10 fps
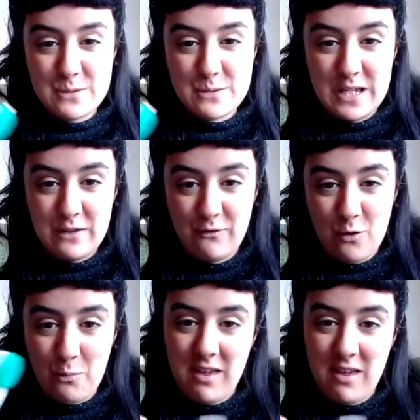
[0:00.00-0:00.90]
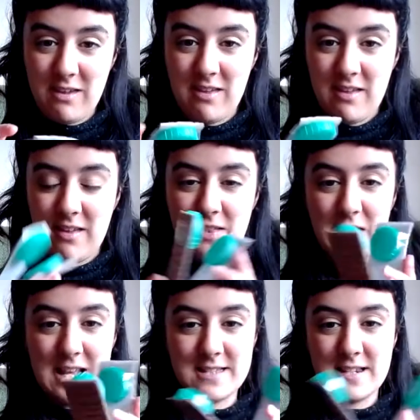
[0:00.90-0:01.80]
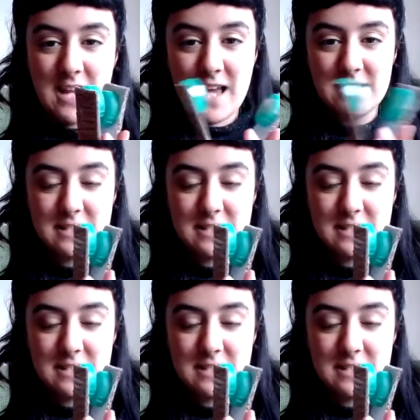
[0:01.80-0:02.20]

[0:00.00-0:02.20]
week for me, the castanet,